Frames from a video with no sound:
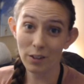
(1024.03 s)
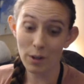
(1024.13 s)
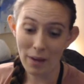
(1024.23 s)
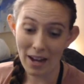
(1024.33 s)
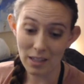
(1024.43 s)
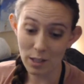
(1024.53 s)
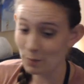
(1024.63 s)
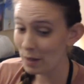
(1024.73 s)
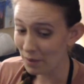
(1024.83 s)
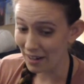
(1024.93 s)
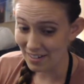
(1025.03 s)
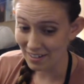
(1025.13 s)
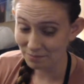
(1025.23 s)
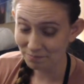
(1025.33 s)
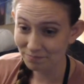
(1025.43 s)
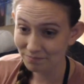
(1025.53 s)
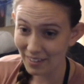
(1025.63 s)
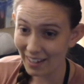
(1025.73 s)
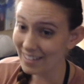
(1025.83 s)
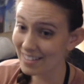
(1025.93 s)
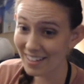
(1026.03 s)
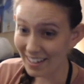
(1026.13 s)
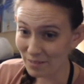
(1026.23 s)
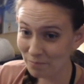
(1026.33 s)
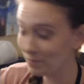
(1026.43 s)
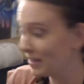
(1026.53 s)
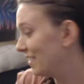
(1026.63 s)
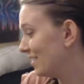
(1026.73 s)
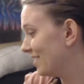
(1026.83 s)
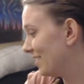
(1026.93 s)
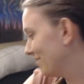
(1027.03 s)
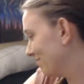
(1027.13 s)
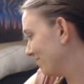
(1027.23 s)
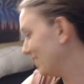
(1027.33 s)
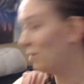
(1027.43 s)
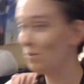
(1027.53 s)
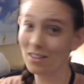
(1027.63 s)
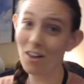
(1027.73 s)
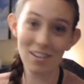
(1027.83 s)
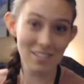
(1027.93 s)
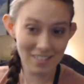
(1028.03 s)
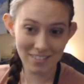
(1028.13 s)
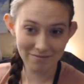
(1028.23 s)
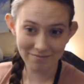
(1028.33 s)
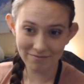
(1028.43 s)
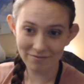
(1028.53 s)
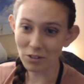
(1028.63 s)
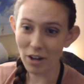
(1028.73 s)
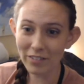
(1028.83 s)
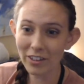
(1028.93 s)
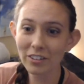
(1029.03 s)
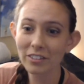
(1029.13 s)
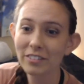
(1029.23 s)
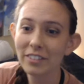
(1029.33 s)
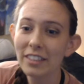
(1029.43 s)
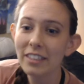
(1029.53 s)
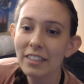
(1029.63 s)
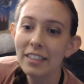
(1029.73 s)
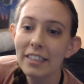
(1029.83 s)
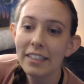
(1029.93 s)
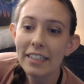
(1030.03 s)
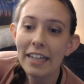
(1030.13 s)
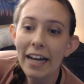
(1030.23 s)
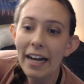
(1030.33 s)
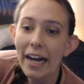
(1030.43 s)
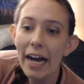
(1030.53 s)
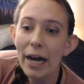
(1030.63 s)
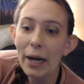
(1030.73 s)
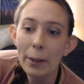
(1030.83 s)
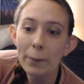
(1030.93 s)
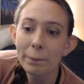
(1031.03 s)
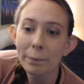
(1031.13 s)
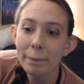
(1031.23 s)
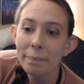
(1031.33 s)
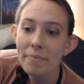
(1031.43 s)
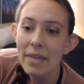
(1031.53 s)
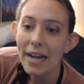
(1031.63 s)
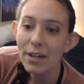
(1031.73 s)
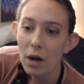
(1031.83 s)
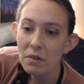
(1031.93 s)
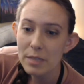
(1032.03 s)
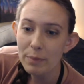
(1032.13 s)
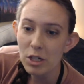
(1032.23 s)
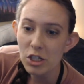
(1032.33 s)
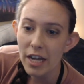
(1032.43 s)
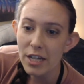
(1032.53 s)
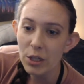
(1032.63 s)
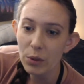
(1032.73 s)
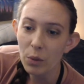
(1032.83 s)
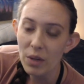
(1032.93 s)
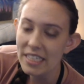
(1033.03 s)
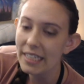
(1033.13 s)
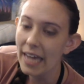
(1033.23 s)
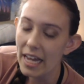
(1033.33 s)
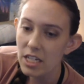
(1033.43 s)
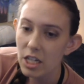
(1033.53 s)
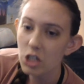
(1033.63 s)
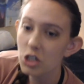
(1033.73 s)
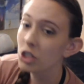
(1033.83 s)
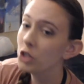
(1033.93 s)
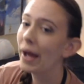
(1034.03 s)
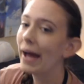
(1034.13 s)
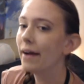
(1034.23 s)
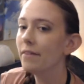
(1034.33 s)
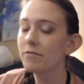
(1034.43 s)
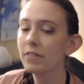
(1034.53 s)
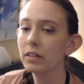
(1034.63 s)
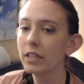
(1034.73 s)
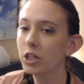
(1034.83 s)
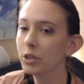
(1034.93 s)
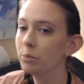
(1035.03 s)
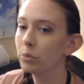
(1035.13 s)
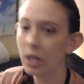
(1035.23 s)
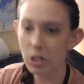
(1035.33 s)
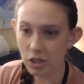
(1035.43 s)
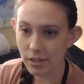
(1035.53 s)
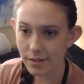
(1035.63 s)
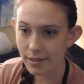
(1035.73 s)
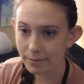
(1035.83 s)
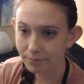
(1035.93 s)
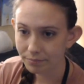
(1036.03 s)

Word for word: look back at the speed painting and see, because it was lost forever. I don't have a sponge yet. Don't know what to get. Do you have fairly good brushes?